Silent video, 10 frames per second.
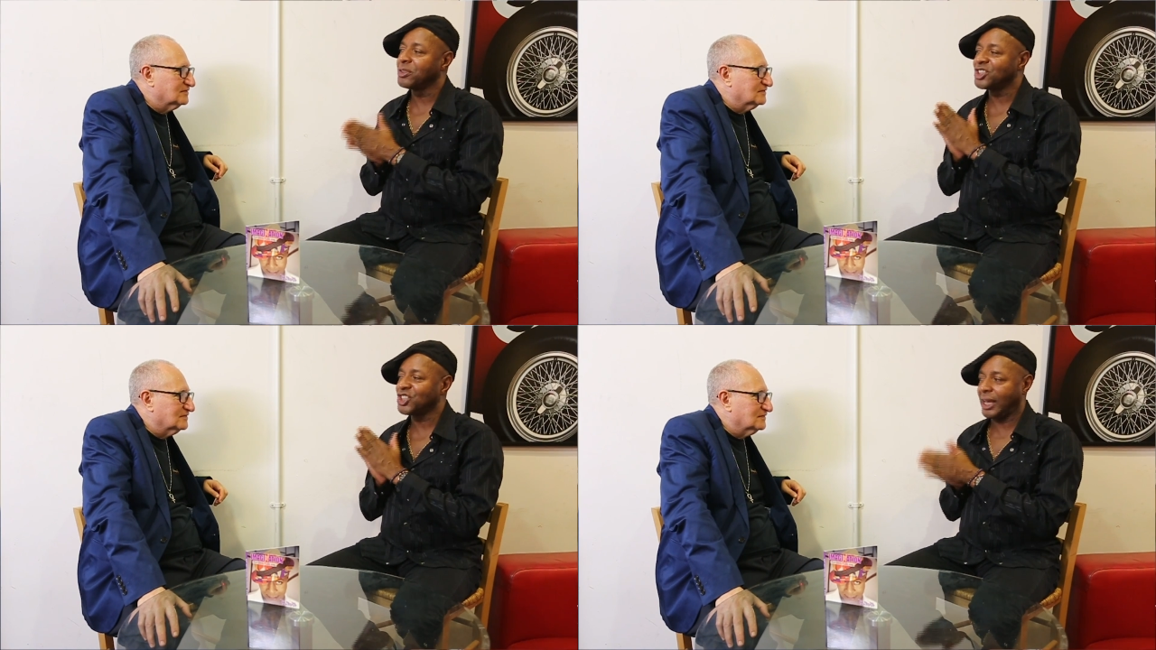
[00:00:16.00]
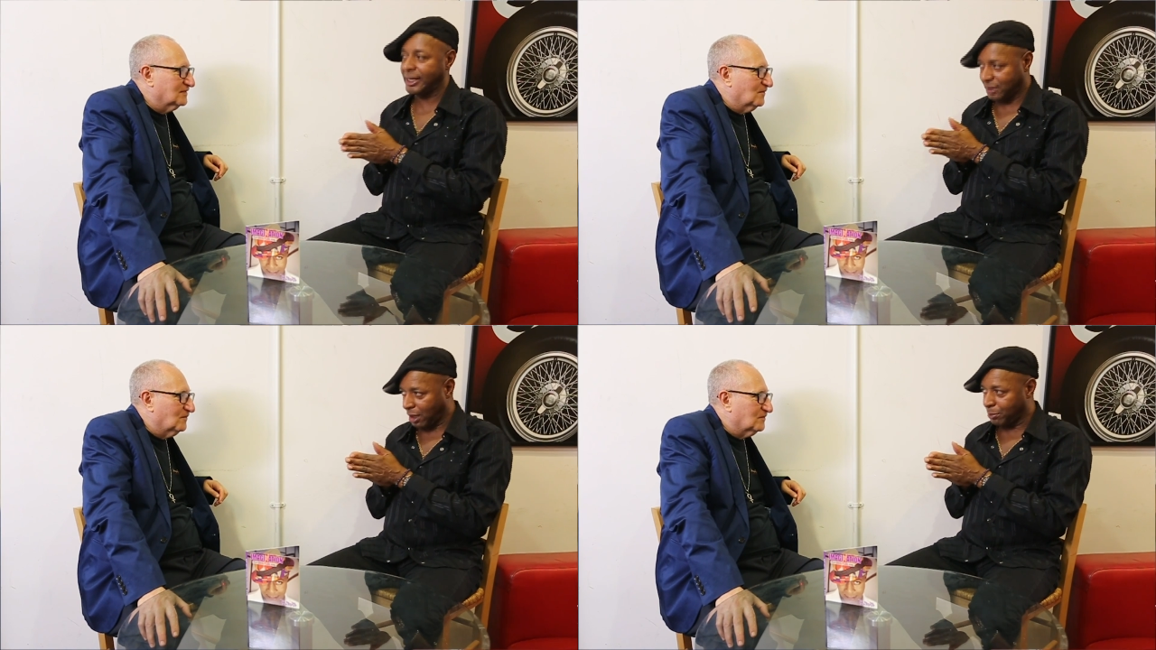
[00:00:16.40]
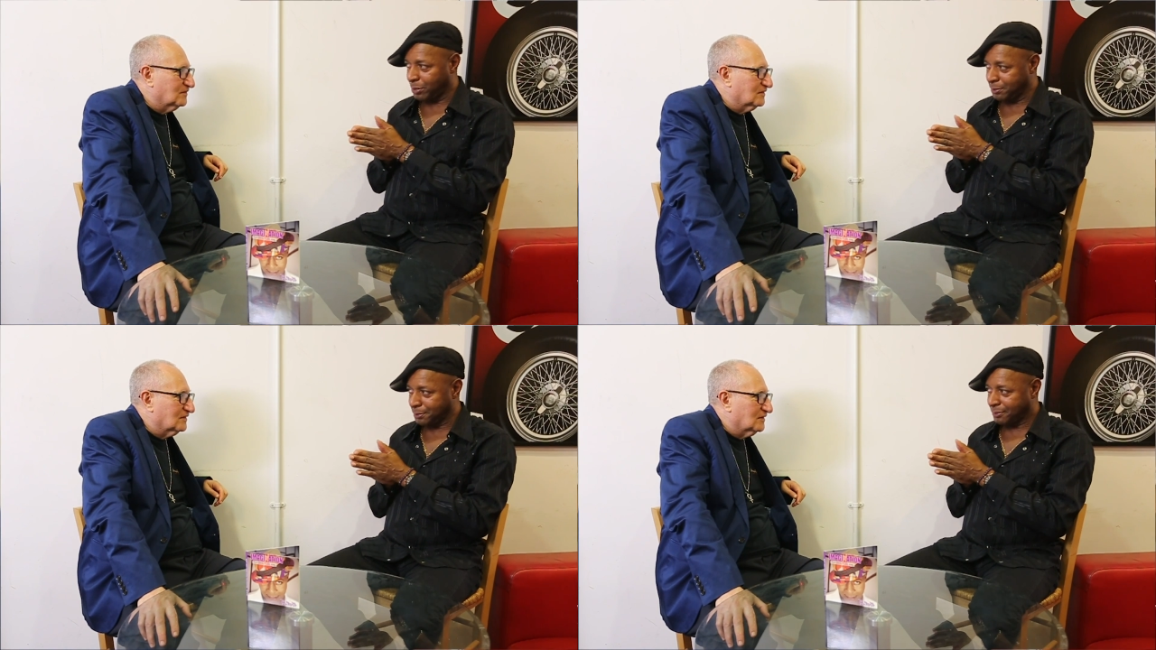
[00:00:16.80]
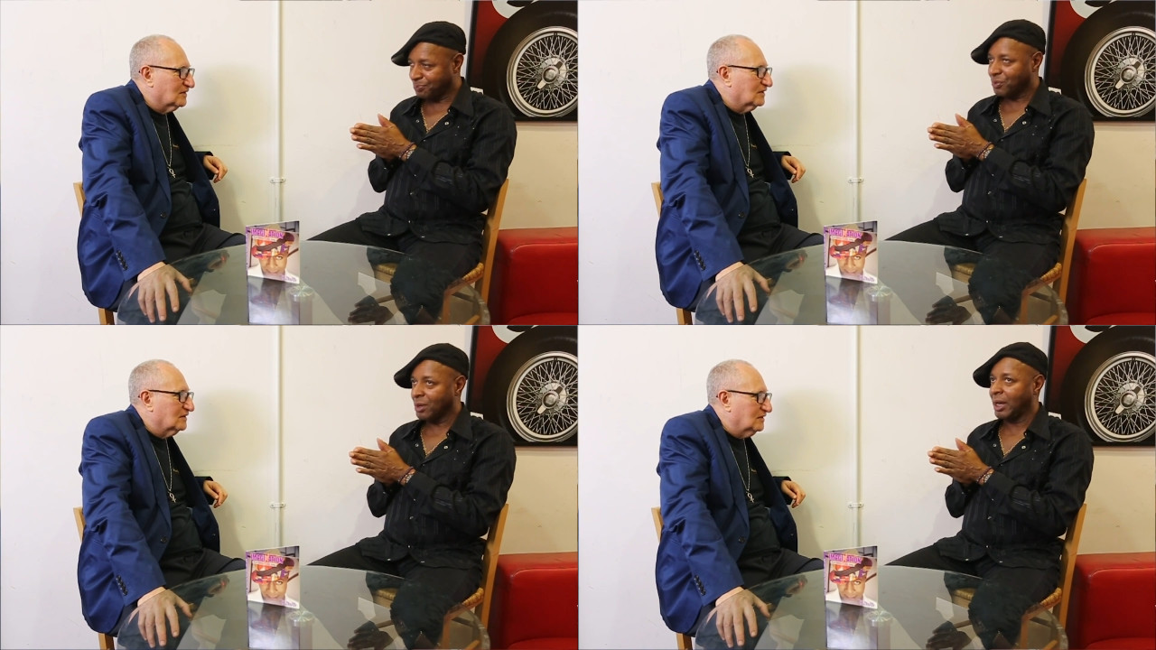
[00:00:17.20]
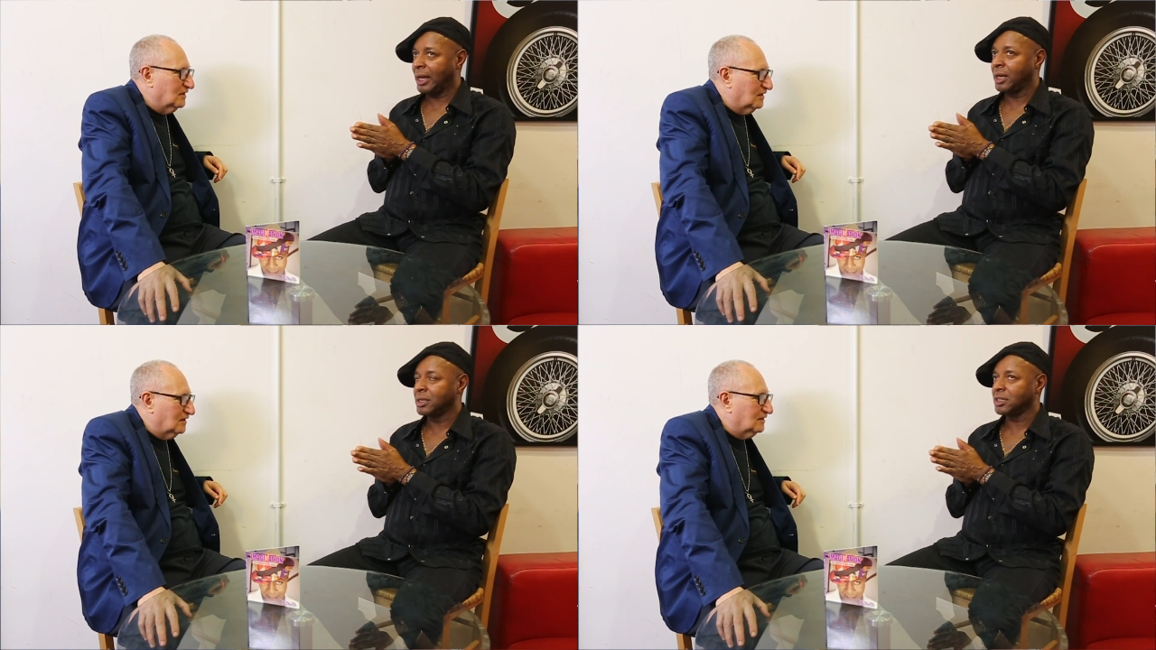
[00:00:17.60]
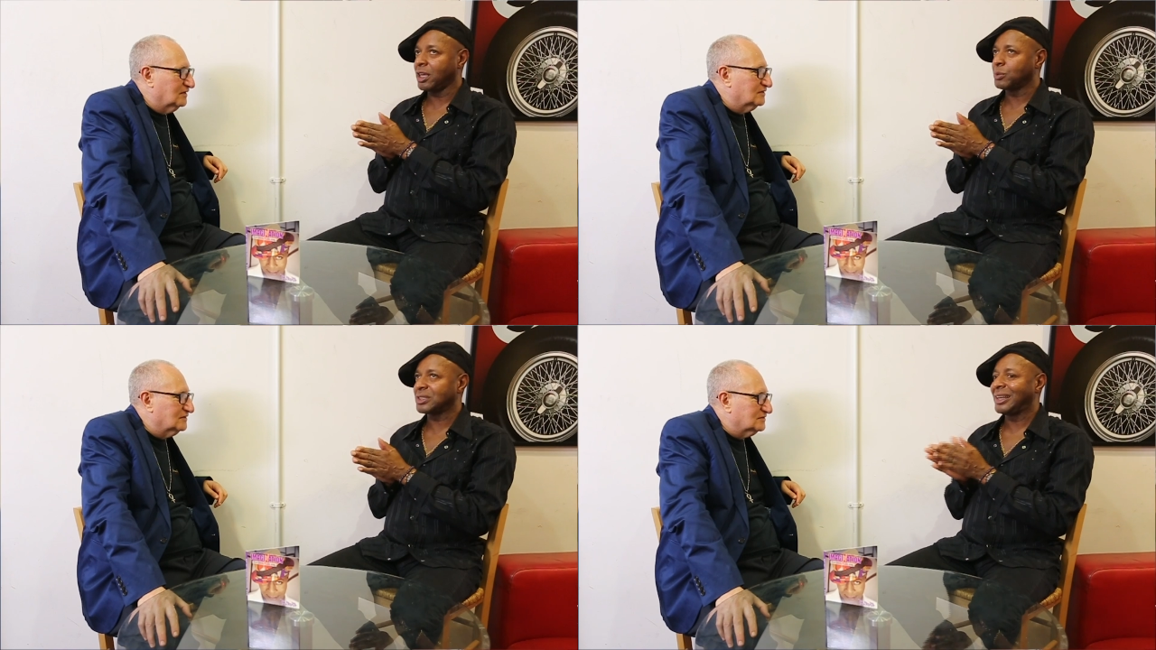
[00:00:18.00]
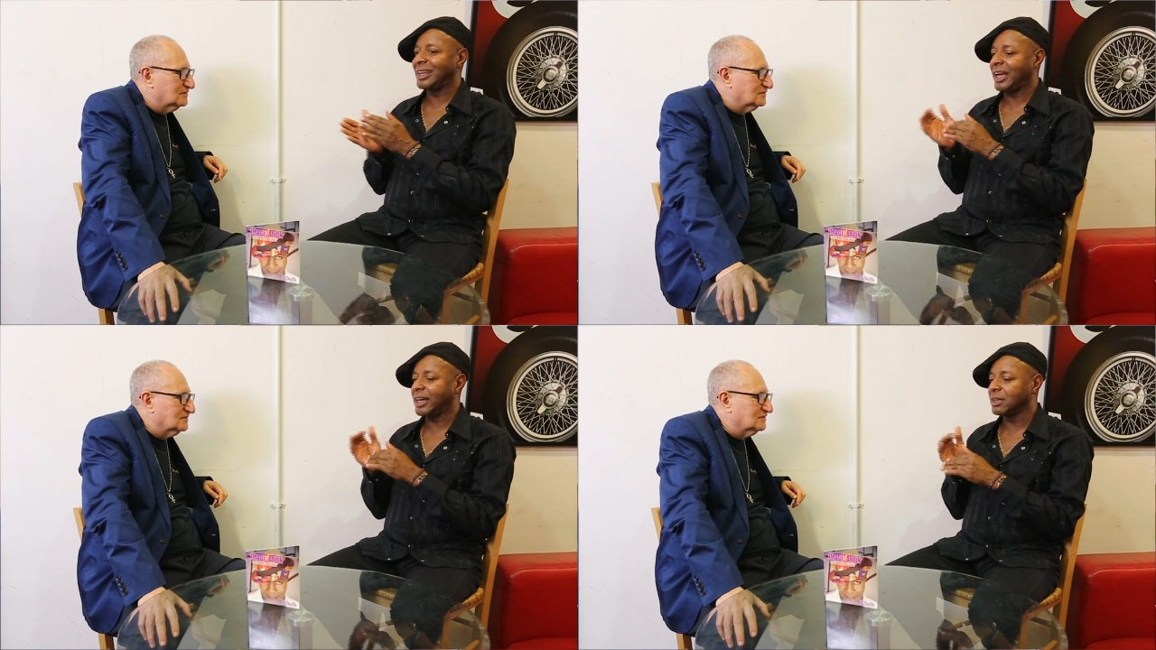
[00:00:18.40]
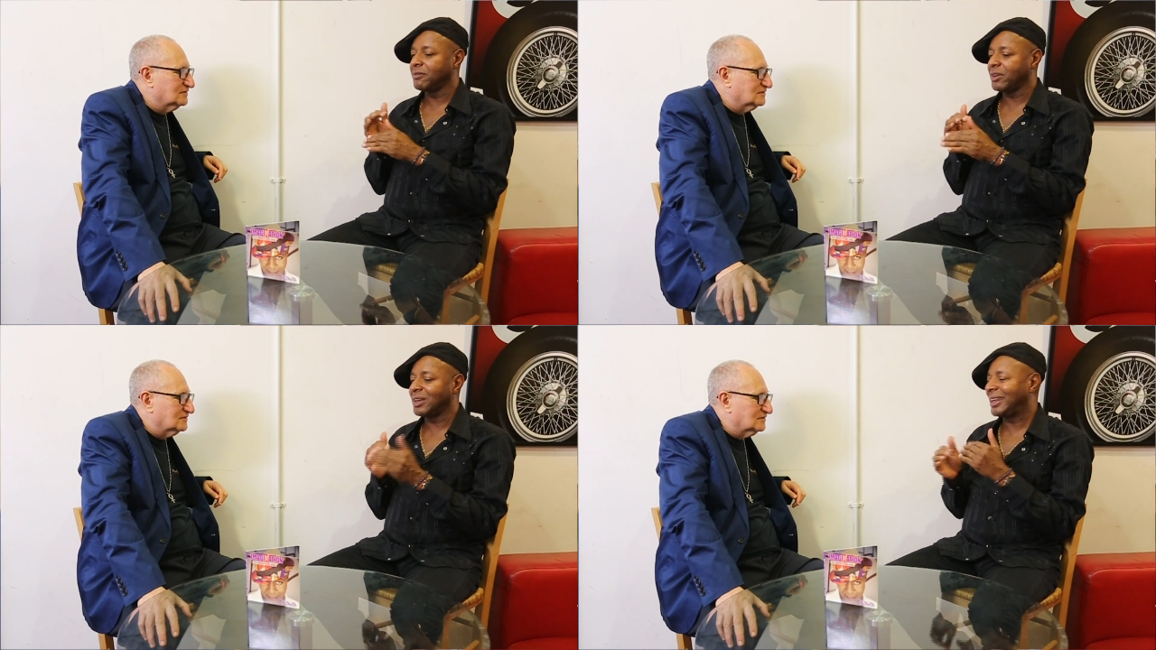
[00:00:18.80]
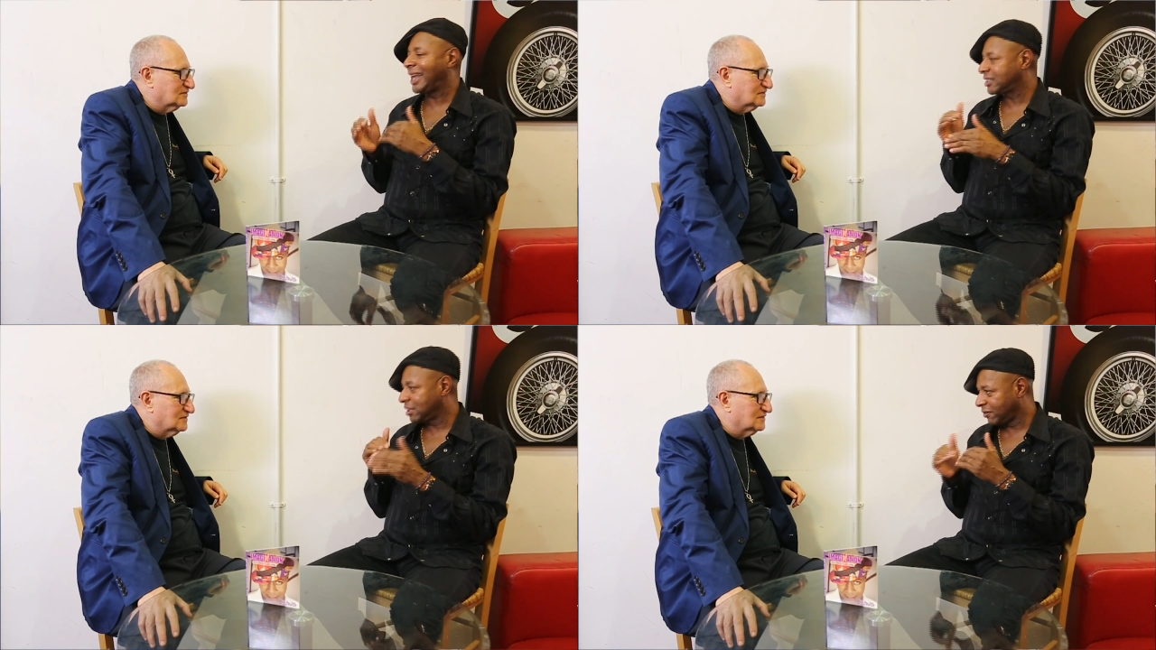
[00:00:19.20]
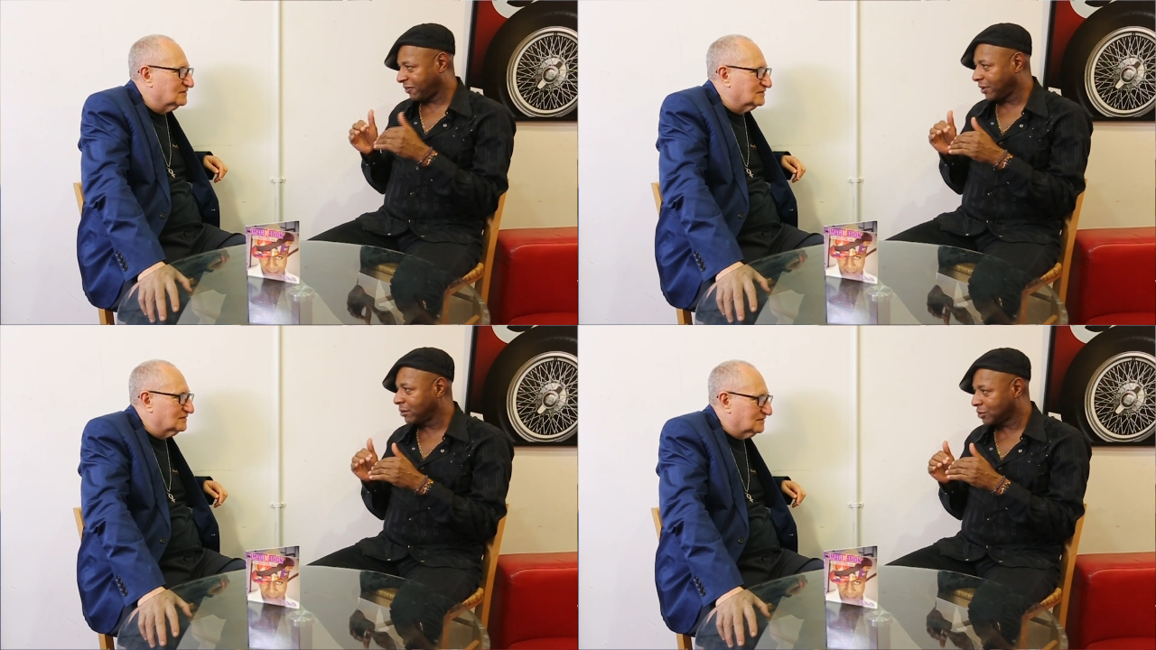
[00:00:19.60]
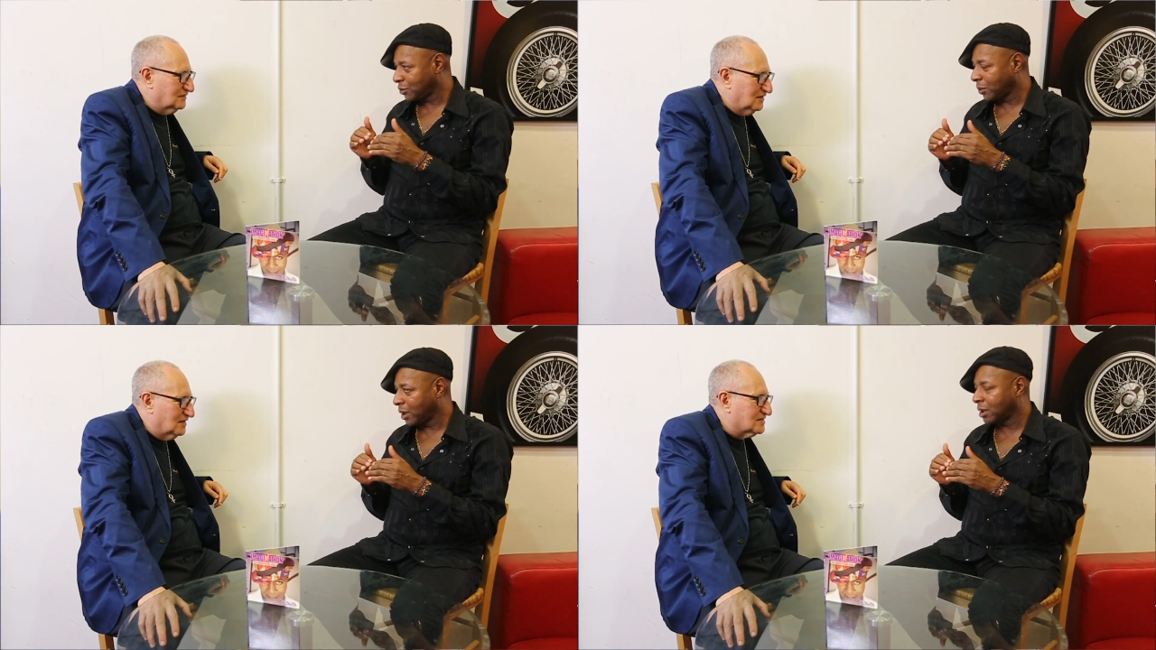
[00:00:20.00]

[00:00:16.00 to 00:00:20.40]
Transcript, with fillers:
Speaker 1: on the jazz album. Yeah. And it was a, it had a very Latin feel to yes.